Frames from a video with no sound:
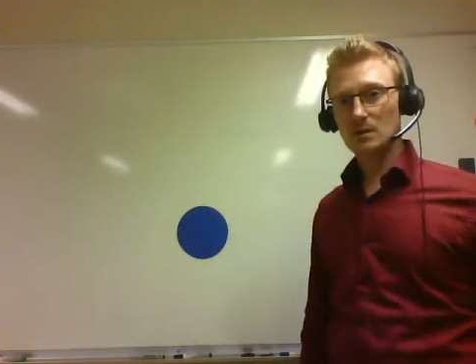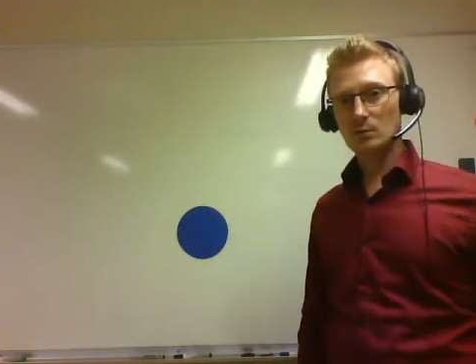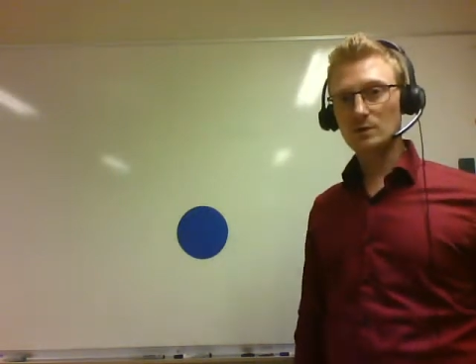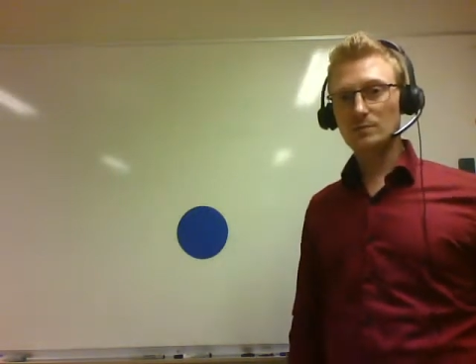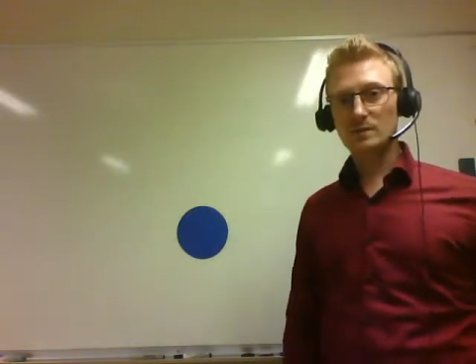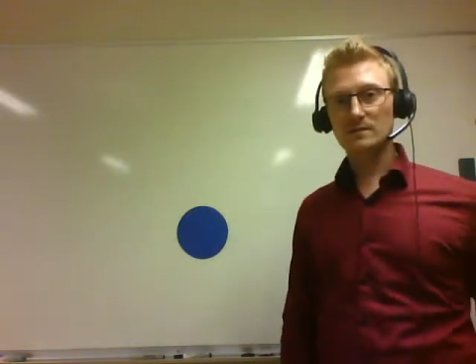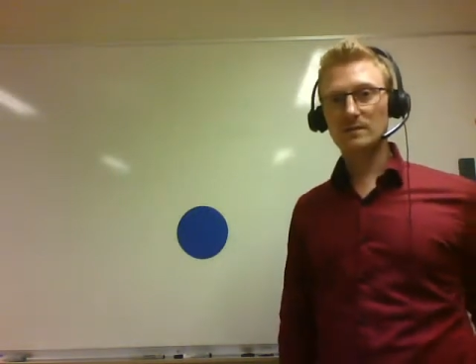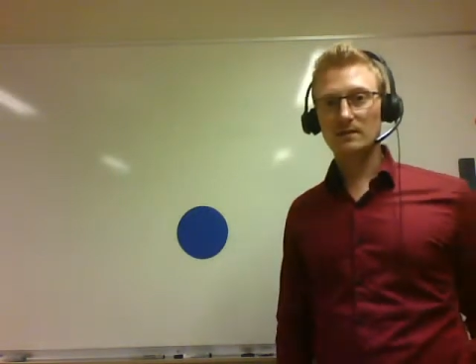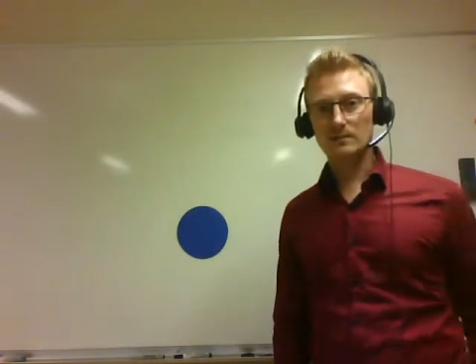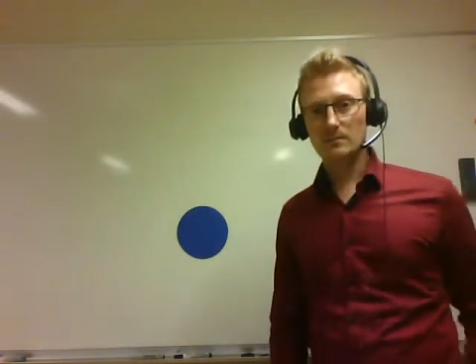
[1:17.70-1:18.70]
which means
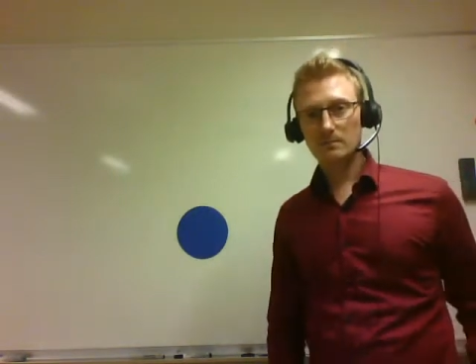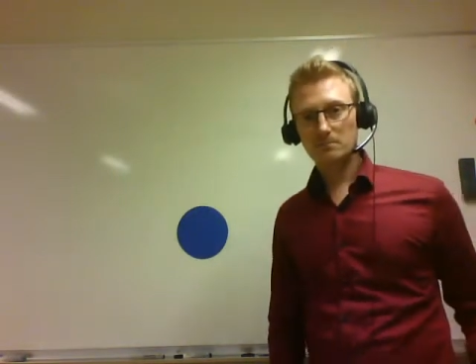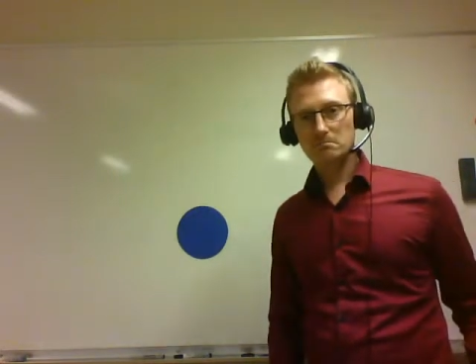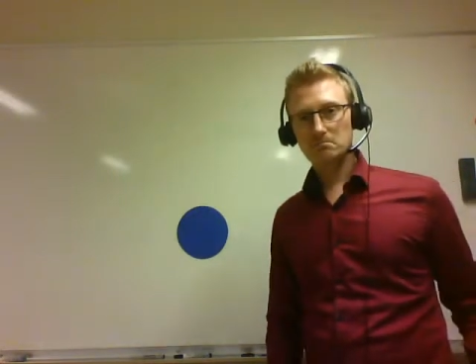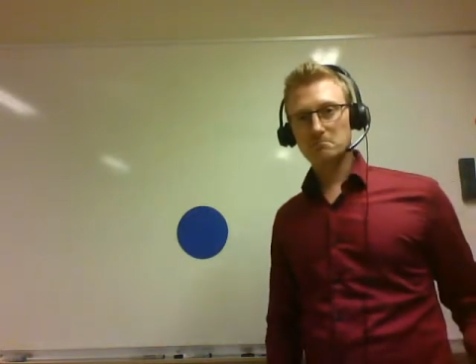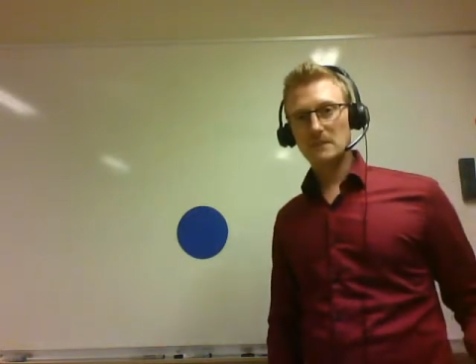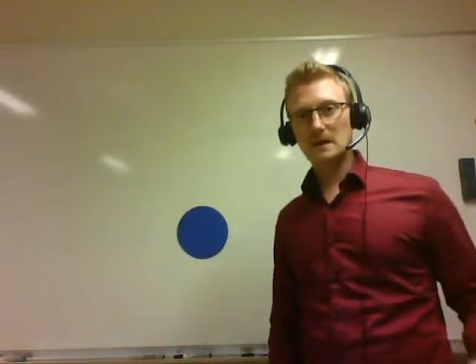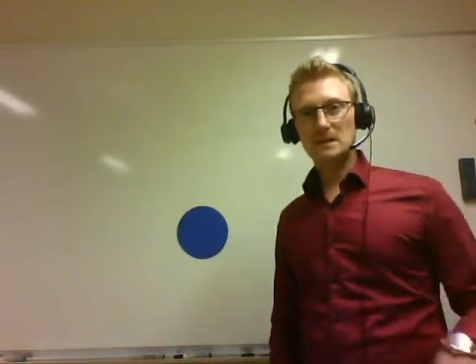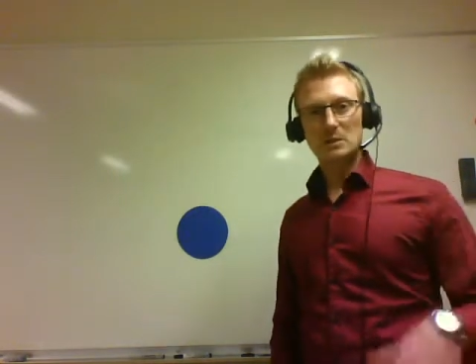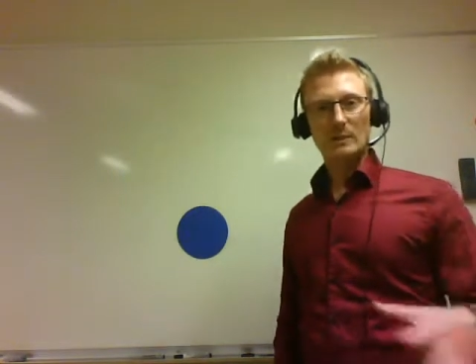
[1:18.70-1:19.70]
that,
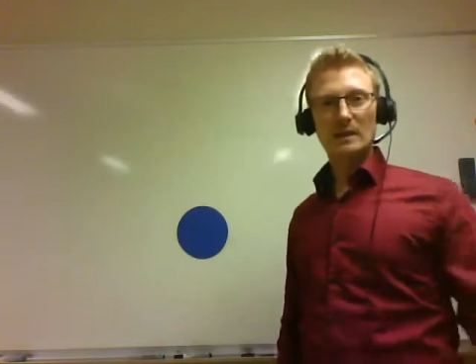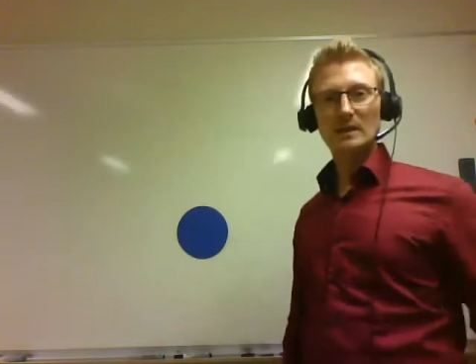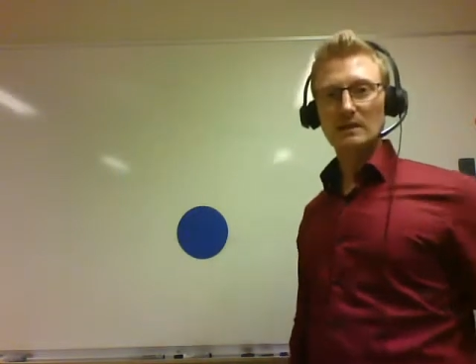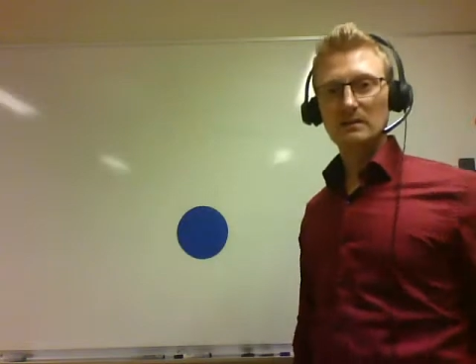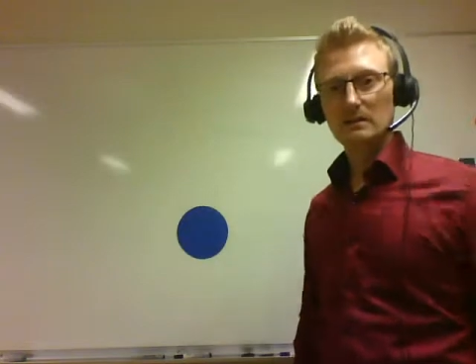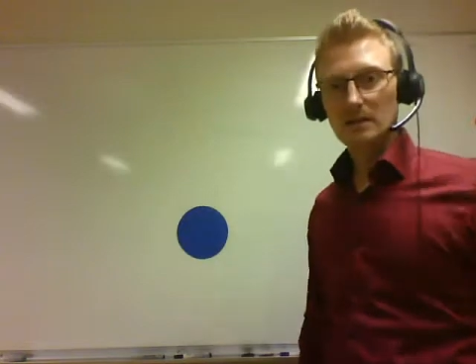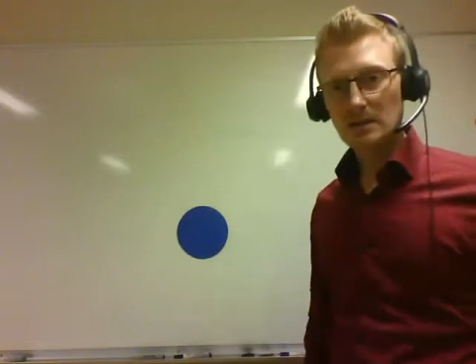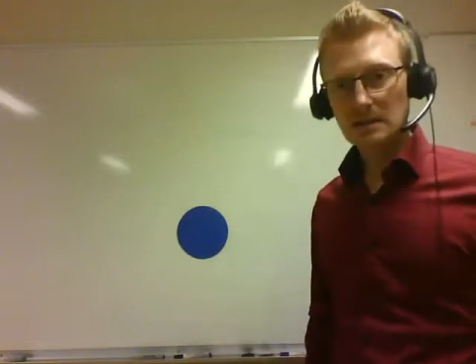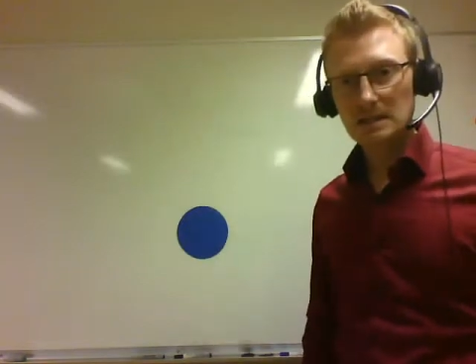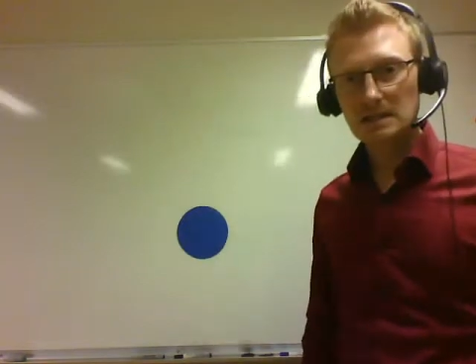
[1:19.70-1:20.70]
to make an
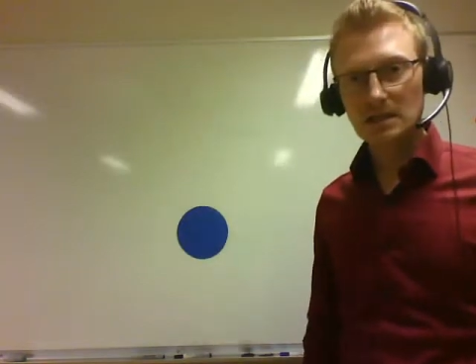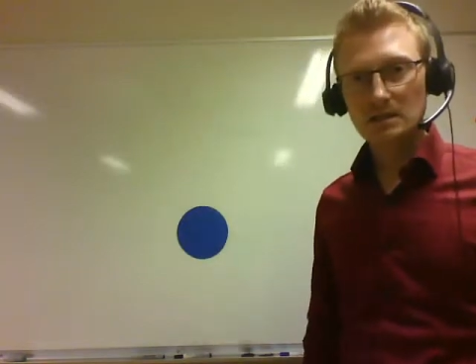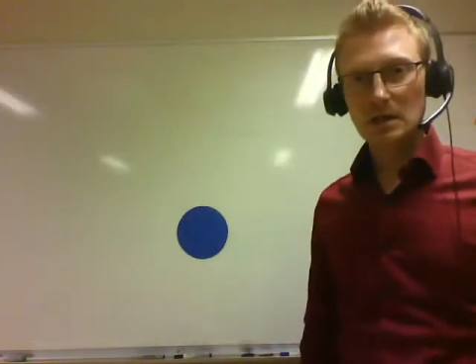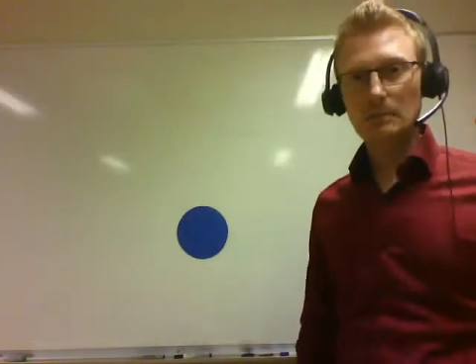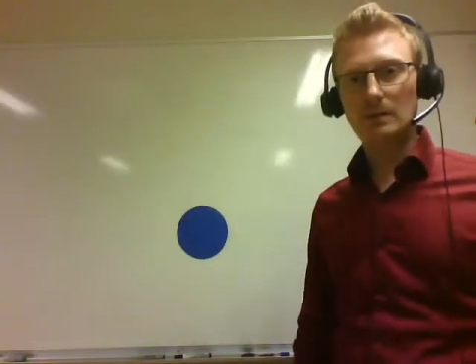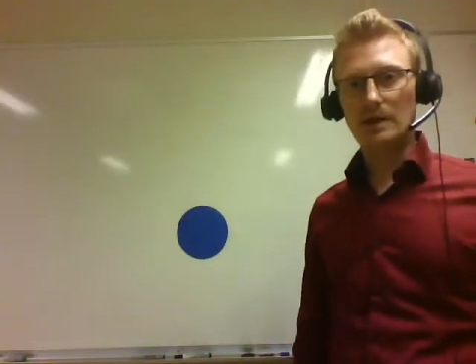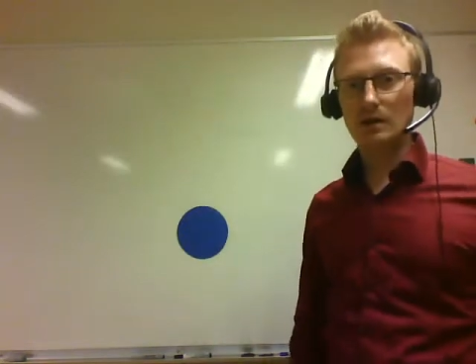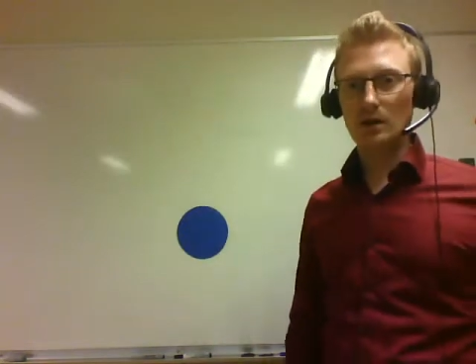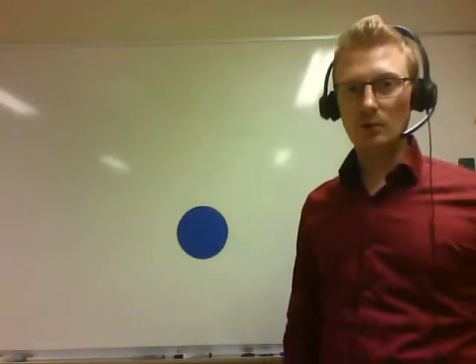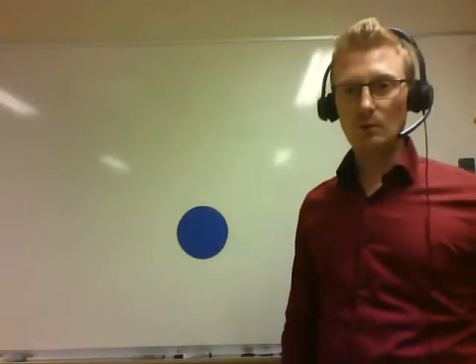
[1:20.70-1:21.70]
easy example, like
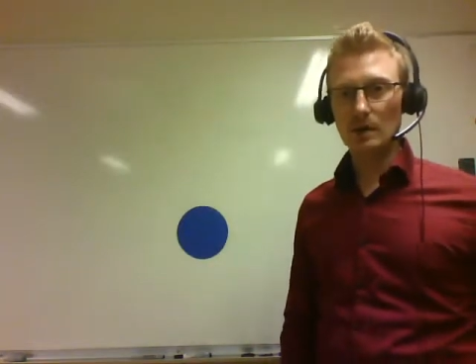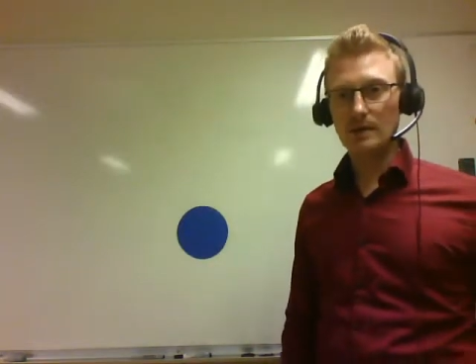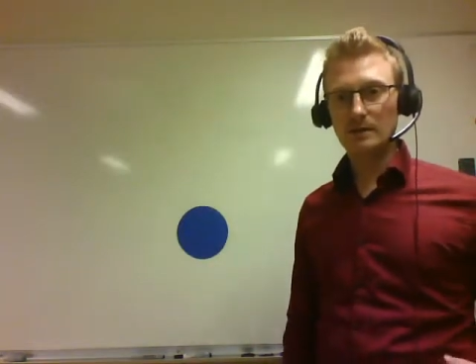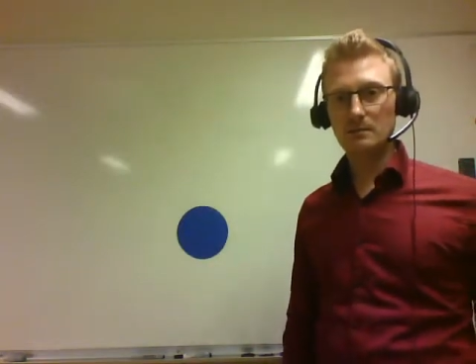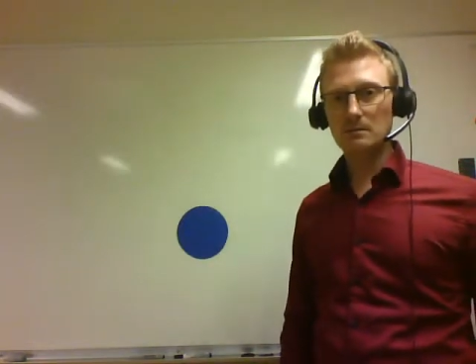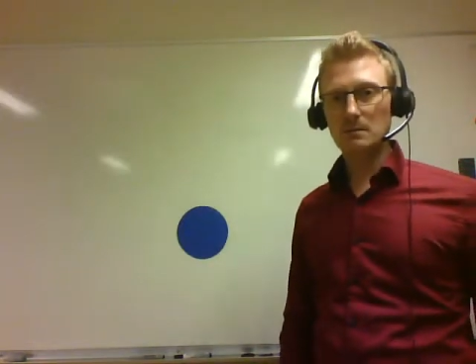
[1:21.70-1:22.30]
on one